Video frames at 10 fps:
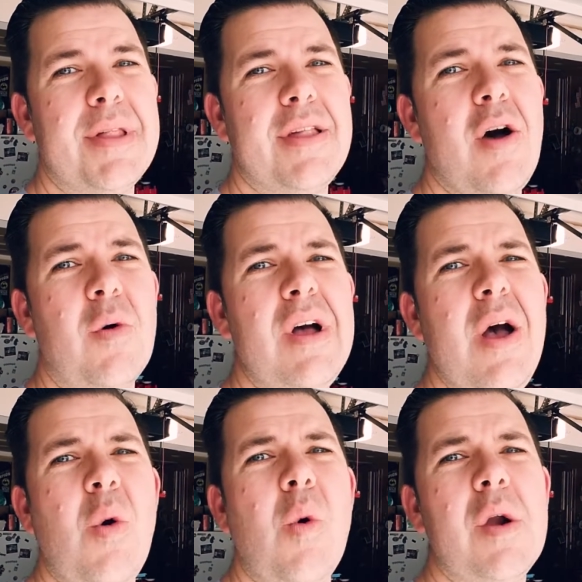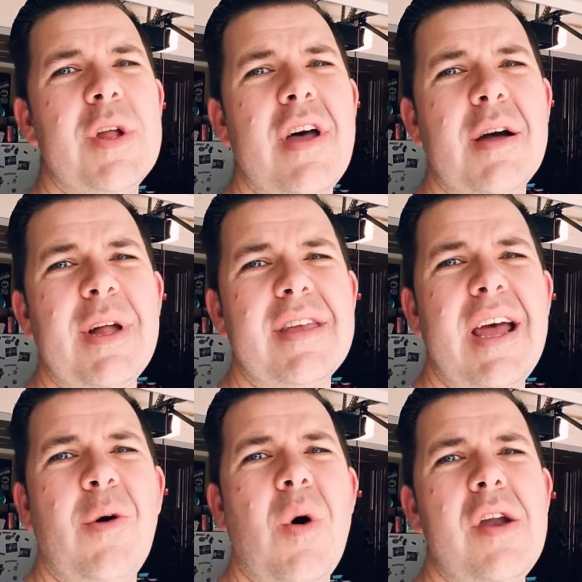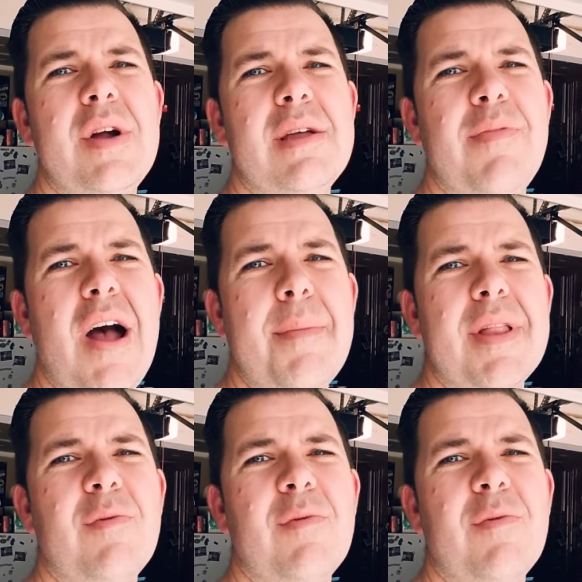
So what are we talking about today? Why do I need props?